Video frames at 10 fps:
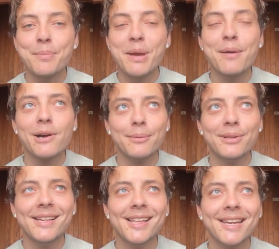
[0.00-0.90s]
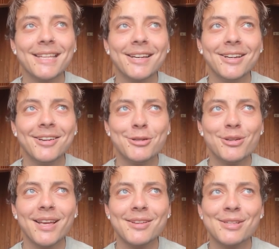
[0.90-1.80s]
They make probably like
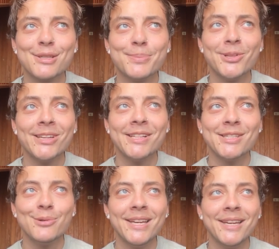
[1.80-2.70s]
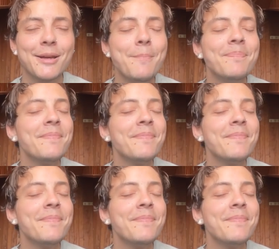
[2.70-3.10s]
100,000 simoleons a week.